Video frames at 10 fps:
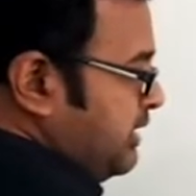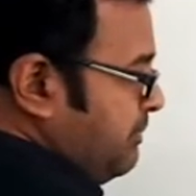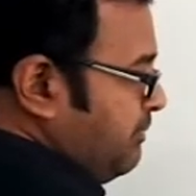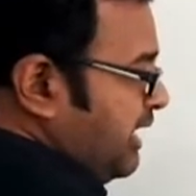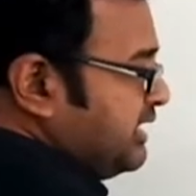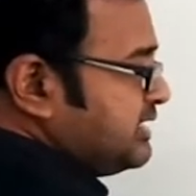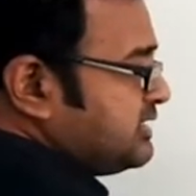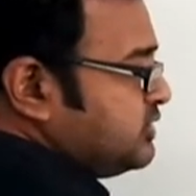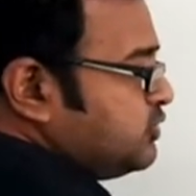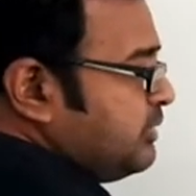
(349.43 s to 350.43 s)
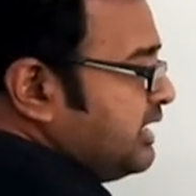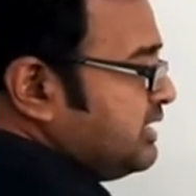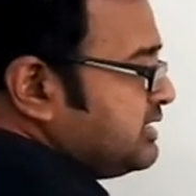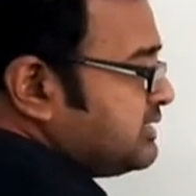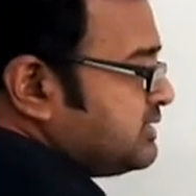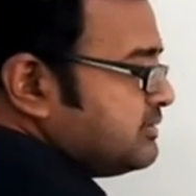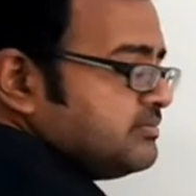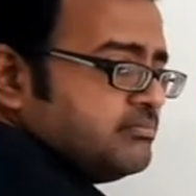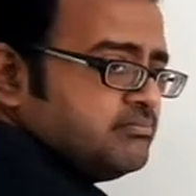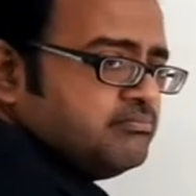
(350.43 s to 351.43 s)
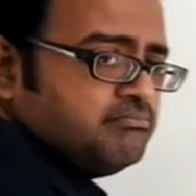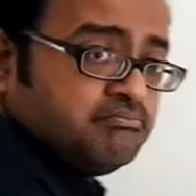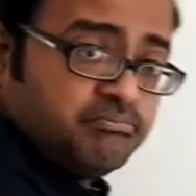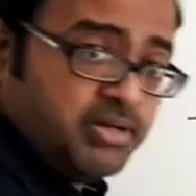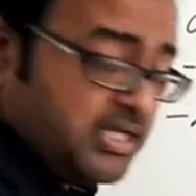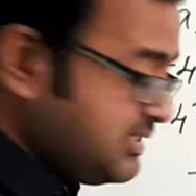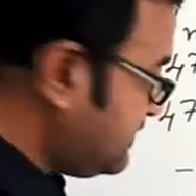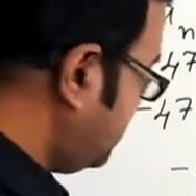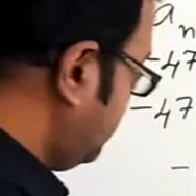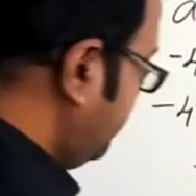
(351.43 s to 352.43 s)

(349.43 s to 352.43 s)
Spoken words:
Minus into minus, plus.